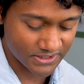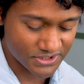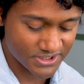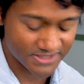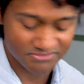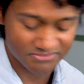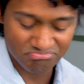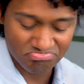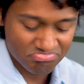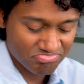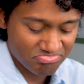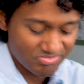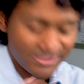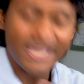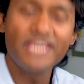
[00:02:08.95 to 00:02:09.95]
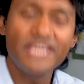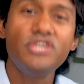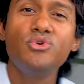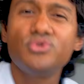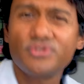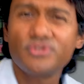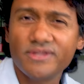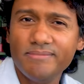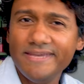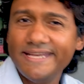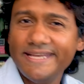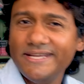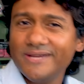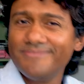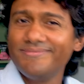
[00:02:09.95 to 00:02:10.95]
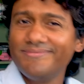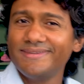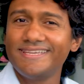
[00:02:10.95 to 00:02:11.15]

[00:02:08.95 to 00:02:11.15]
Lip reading: Just get used to the medium,